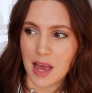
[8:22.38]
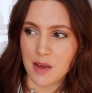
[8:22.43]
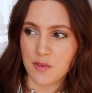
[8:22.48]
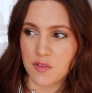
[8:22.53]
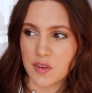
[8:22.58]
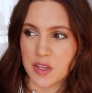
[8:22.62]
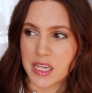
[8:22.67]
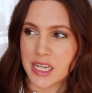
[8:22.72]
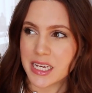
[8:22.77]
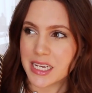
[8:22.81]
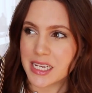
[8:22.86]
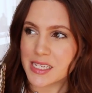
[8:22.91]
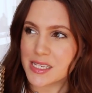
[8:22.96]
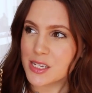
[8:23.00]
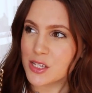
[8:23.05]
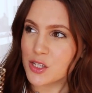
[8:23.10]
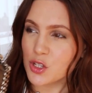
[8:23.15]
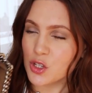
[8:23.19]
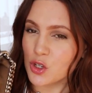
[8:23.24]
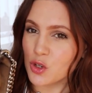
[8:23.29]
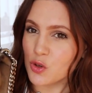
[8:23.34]
I feel like is
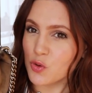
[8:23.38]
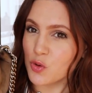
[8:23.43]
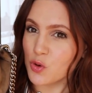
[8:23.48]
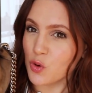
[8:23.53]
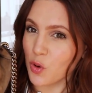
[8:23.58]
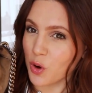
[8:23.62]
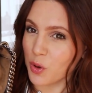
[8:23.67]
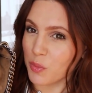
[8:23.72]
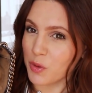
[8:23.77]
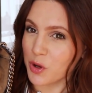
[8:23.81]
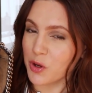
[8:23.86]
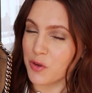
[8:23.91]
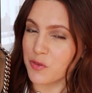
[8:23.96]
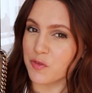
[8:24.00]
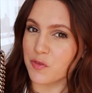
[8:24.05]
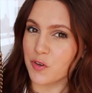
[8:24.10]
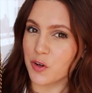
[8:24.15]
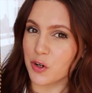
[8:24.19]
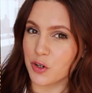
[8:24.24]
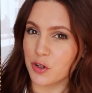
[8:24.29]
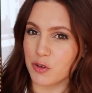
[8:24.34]
a new normal
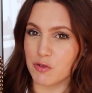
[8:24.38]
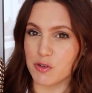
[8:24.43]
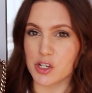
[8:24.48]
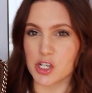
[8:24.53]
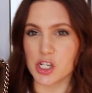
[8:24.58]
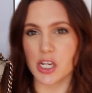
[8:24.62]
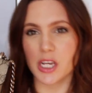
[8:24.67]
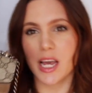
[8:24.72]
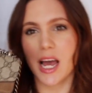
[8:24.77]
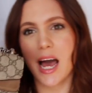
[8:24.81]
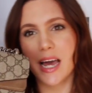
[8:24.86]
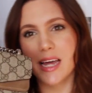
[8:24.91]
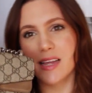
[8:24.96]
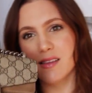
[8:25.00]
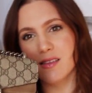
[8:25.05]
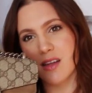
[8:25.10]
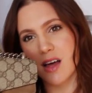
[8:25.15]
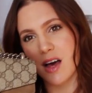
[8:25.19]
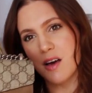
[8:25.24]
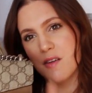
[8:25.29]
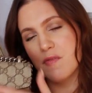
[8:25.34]
for Gucci. I
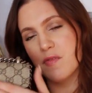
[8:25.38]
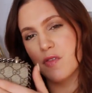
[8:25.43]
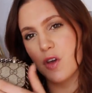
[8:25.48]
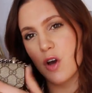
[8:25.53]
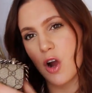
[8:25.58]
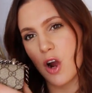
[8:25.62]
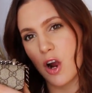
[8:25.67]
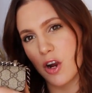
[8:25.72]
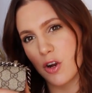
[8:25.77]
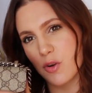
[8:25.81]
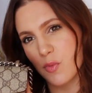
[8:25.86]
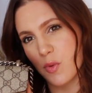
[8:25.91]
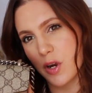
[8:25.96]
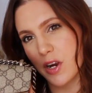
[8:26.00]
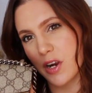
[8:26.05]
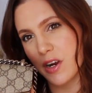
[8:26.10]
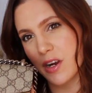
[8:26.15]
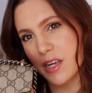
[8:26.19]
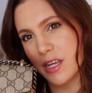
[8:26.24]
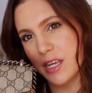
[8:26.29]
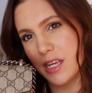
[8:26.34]
love the
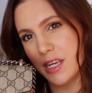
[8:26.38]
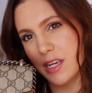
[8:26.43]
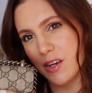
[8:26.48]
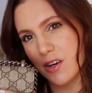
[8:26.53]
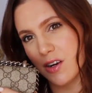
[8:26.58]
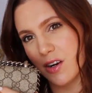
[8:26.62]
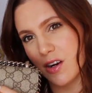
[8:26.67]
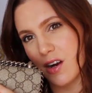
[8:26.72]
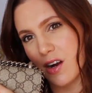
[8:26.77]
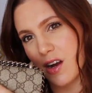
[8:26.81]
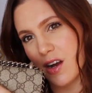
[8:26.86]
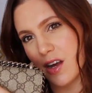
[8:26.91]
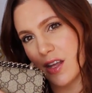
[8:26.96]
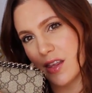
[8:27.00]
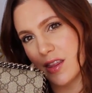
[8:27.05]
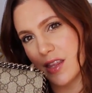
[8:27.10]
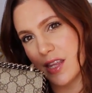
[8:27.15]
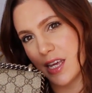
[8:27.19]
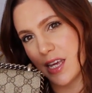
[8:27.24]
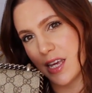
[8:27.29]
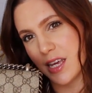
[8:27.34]
hardware here
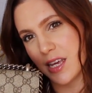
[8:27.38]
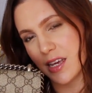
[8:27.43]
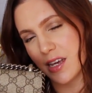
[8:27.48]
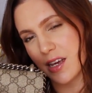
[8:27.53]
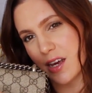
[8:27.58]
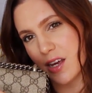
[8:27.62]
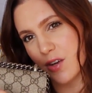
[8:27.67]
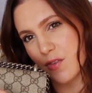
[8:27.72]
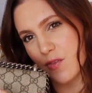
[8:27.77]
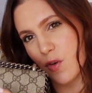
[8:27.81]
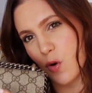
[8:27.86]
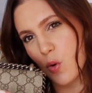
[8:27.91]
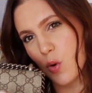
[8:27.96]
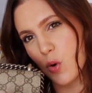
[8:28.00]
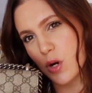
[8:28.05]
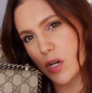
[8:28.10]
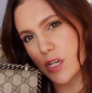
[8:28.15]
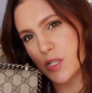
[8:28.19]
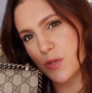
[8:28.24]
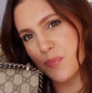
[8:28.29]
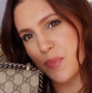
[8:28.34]
on the kind of
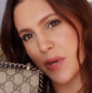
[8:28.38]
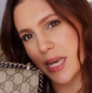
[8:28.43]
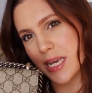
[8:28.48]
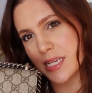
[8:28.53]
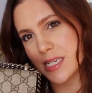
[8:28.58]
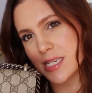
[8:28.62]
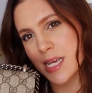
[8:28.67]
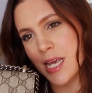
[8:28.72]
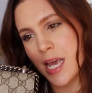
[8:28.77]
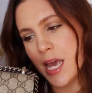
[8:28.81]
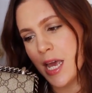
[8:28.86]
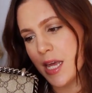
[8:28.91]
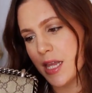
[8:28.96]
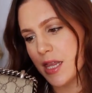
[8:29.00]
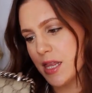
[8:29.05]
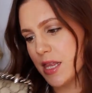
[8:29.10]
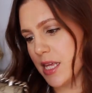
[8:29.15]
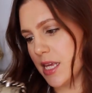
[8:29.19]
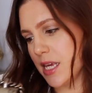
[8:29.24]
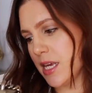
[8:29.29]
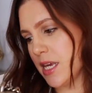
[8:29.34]
horse bit.
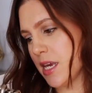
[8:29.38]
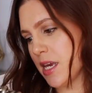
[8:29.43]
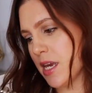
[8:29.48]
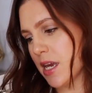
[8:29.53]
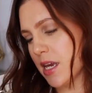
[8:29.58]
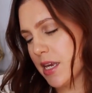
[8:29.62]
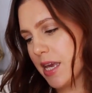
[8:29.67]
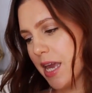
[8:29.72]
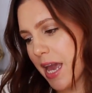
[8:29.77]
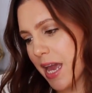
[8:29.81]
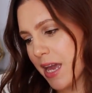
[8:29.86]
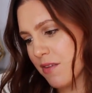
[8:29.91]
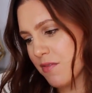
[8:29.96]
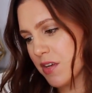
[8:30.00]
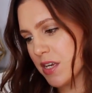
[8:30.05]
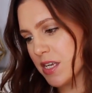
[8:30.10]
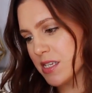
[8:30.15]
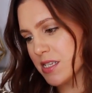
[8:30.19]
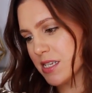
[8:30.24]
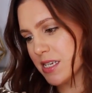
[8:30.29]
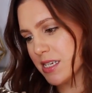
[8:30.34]
The
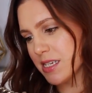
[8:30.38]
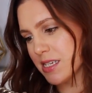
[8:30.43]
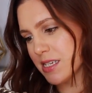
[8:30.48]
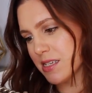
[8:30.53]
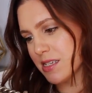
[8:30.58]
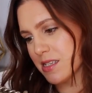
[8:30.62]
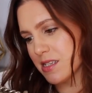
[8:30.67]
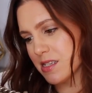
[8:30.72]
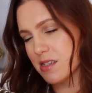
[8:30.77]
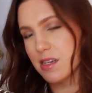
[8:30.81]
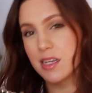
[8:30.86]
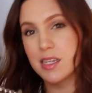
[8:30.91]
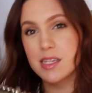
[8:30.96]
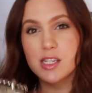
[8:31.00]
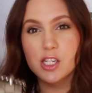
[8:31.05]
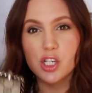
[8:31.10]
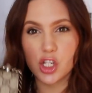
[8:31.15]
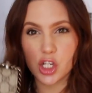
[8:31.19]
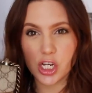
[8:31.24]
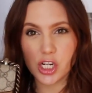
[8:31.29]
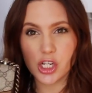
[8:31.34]
canvas is,
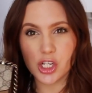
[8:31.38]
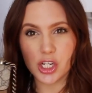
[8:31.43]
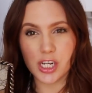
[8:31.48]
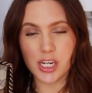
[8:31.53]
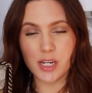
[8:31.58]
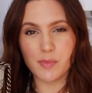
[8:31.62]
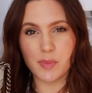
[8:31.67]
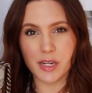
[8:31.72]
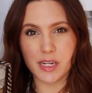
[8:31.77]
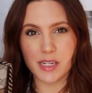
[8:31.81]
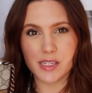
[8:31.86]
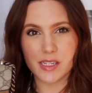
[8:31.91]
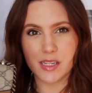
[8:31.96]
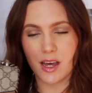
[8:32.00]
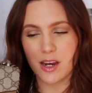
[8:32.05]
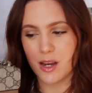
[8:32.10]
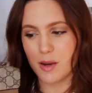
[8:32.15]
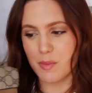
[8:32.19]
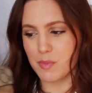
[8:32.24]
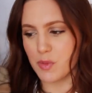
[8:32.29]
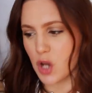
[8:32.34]
it's GG'd, but it's
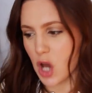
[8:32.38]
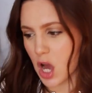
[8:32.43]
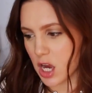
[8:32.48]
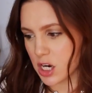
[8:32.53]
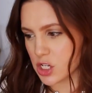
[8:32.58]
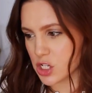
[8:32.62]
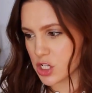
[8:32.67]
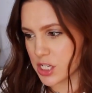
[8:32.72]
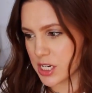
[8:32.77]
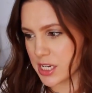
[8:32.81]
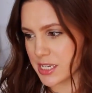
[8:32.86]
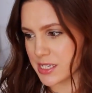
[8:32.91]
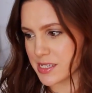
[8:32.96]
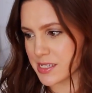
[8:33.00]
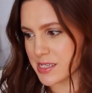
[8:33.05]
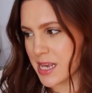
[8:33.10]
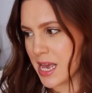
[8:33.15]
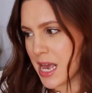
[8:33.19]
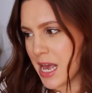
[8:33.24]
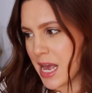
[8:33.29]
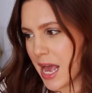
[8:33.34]
not
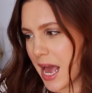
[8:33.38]
obnoxious.